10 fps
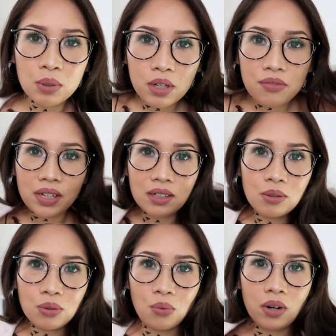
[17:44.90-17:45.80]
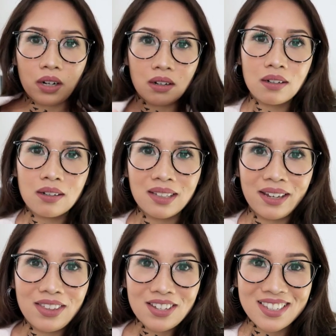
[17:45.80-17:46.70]
I wonder if I can go to work
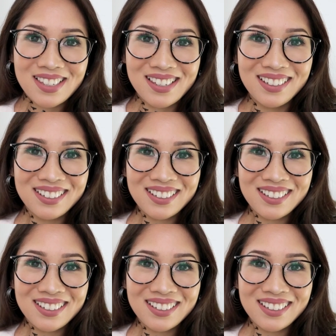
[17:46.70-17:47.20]
like this.